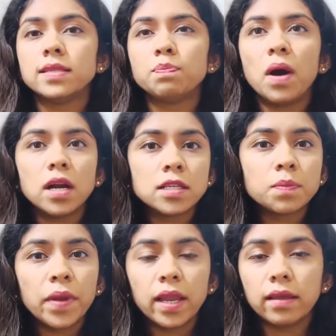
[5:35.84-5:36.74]

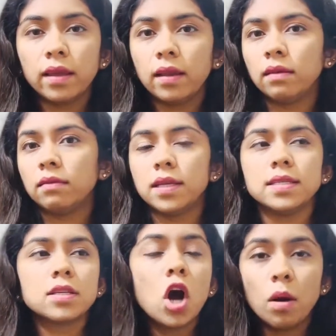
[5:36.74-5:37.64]
participate in
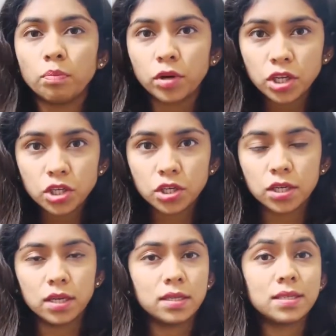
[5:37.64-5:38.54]
these
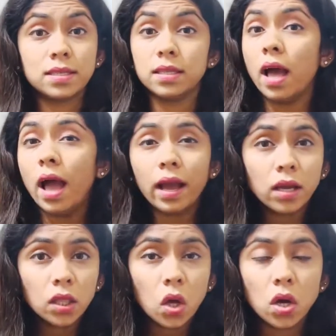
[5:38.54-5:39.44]
competitions,
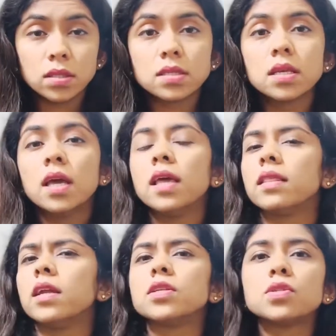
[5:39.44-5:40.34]
hackathons.
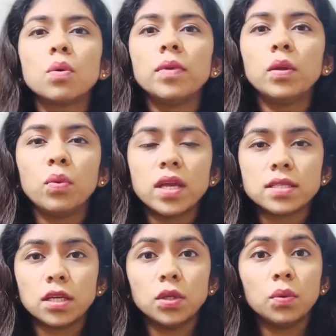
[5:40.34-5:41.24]
There are so many ways
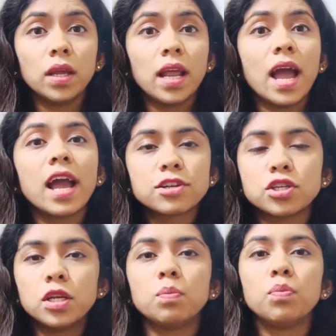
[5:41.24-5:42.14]
that you can
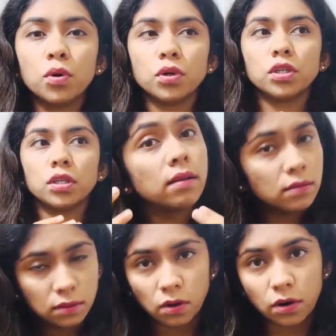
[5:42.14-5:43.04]
actually put
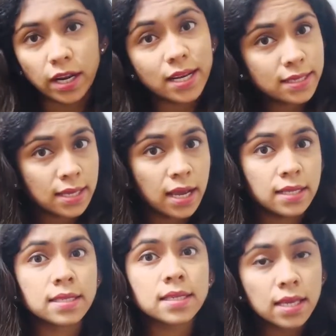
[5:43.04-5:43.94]
your data
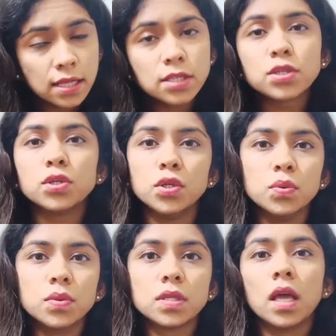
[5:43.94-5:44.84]
science skills to
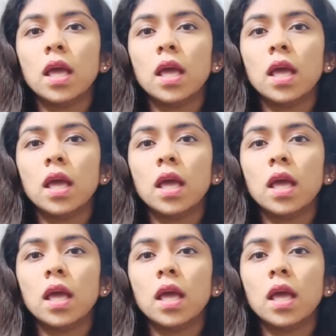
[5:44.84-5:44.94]
use,